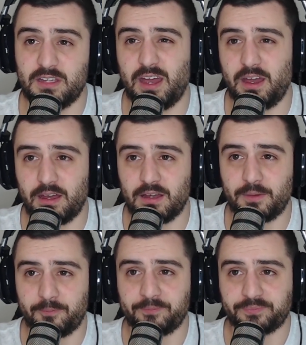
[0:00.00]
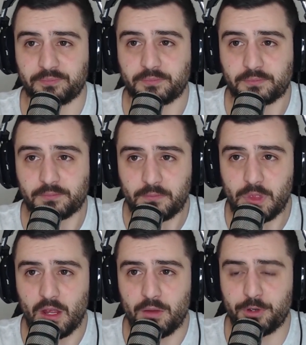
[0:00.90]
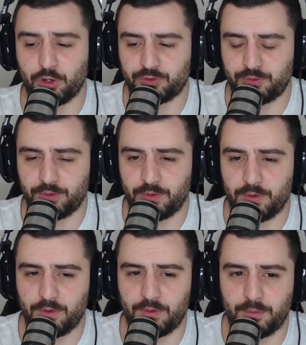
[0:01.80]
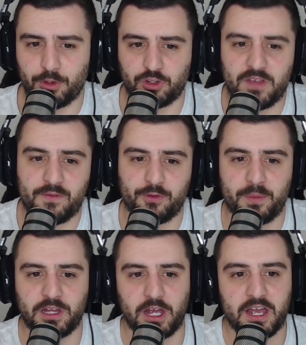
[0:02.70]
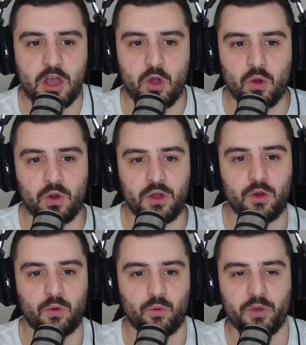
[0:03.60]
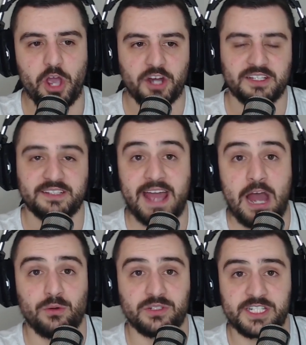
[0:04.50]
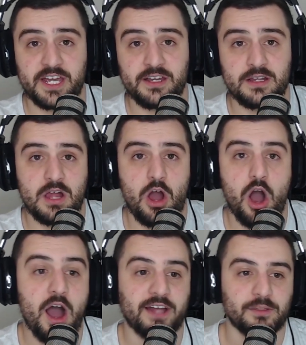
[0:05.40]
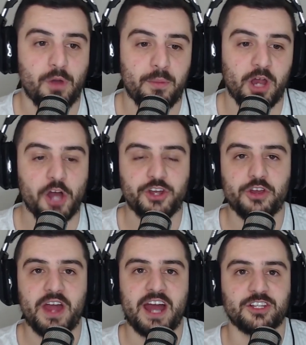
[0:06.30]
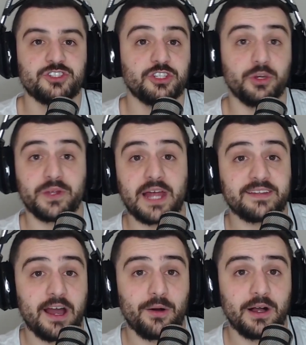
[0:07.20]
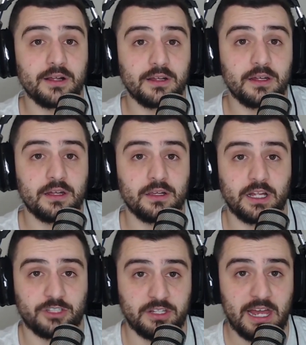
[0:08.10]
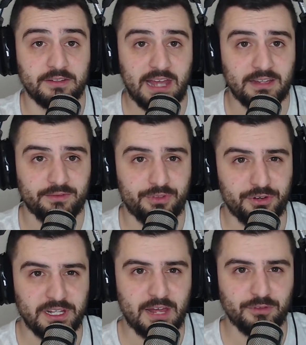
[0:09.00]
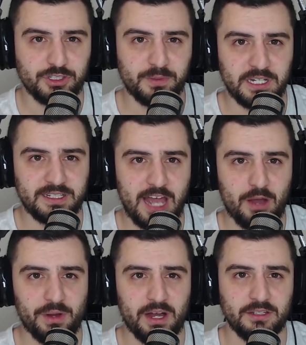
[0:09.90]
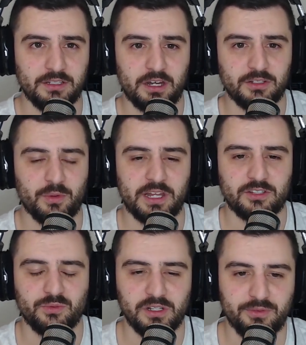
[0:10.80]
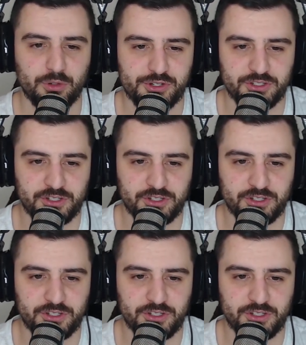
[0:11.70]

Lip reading: Like, let's just go for a weekend first, play it properly. Because even for me, like, we go to the towers, yeah? At the moment, I don't know how to secure that tower. Yeah. Like that 3-level spinning tower, the one that's Wheel of Fortune style.